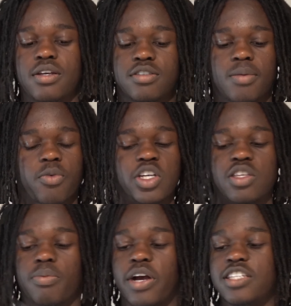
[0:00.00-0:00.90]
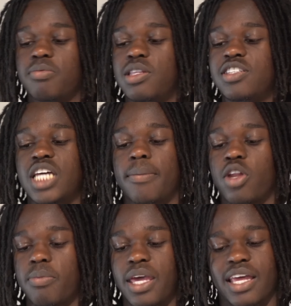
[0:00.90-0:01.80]
Some crazy price, but this time I
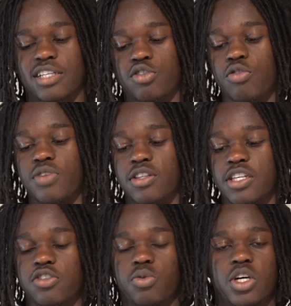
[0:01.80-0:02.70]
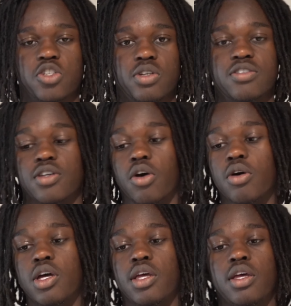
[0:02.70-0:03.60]
only paid like $250, $200.
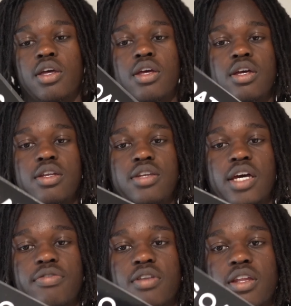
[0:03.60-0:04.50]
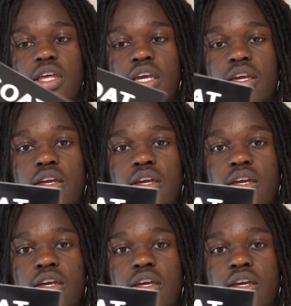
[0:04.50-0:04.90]
So definitely